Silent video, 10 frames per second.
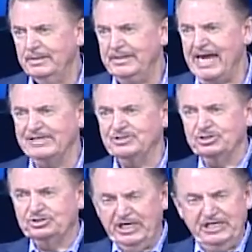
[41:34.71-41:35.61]
The answer
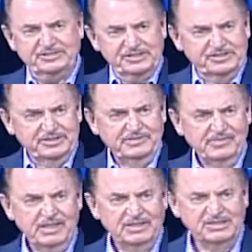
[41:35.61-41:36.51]
is Jesus.
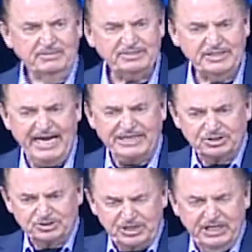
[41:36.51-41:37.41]
Somebody said the answer
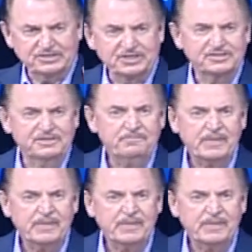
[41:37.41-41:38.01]
is Jesus.